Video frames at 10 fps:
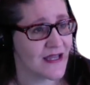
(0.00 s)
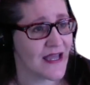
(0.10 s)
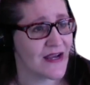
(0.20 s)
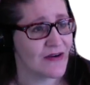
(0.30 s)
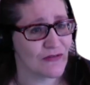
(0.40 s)

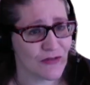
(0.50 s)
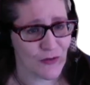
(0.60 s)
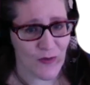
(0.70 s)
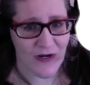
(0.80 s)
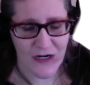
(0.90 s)

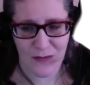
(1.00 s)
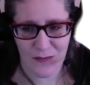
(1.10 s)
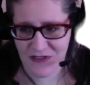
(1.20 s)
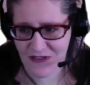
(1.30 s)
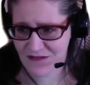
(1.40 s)
everywhere,
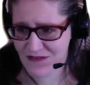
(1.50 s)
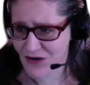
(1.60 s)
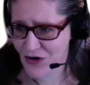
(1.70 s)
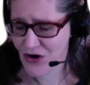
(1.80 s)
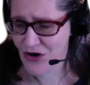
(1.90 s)
because they
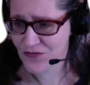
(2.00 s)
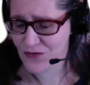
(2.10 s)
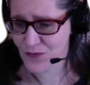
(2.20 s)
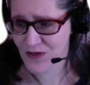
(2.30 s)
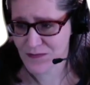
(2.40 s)
are, if we
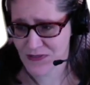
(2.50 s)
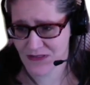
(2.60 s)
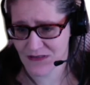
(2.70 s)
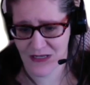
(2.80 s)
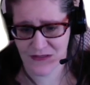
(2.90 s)
want to pay
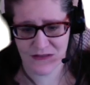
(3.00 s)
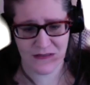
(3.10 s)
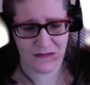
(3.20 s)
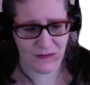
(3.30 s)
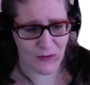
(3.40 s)

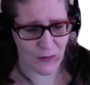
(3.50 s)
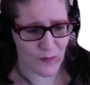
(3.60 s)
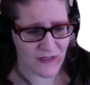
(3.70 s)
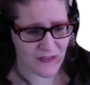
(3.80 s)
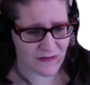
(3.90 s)
attention. You know,
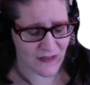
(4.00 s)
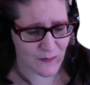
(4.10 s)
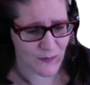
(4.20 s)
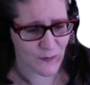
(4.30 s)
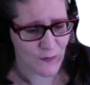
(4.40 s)
one
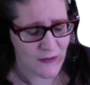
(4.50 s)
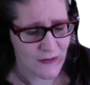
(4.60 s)
example,